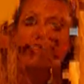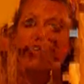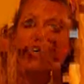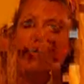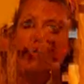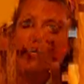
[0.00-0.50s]

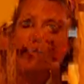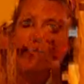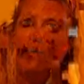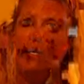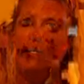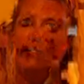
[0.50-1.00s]
Frequent
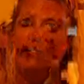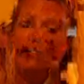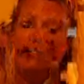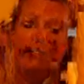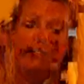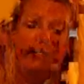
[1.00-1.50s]
infections,
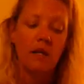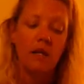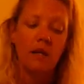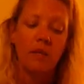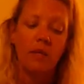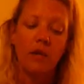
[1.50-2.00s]

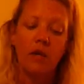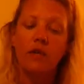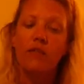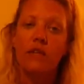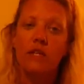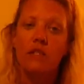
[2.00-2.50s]

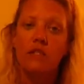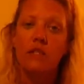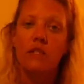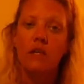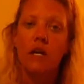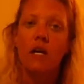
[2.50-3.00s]
blurred
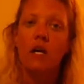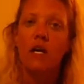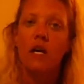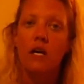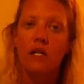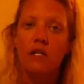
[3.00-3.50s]
vision,
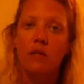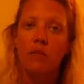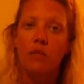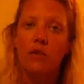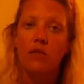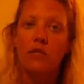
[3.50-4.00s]
cuts and
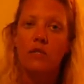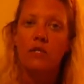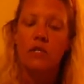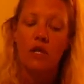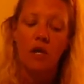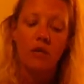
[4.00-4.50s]
bruises
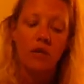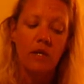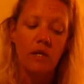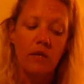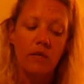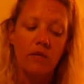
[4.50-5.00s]
slow to
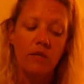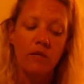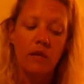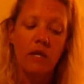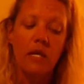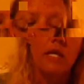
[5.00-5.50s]
heal,
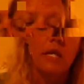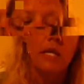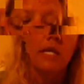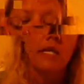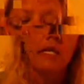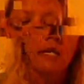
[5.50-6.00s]

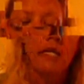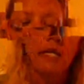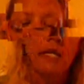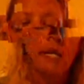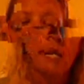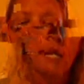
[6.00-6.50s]

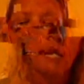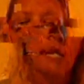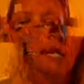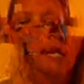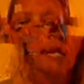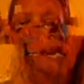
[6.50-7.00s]

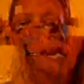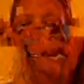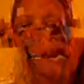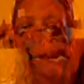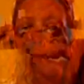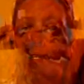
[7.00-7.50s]
tingling and
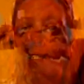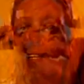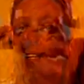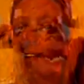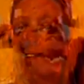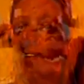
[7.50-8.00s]
numbness
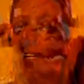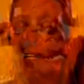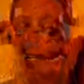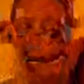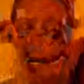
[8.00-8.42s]
in the feet and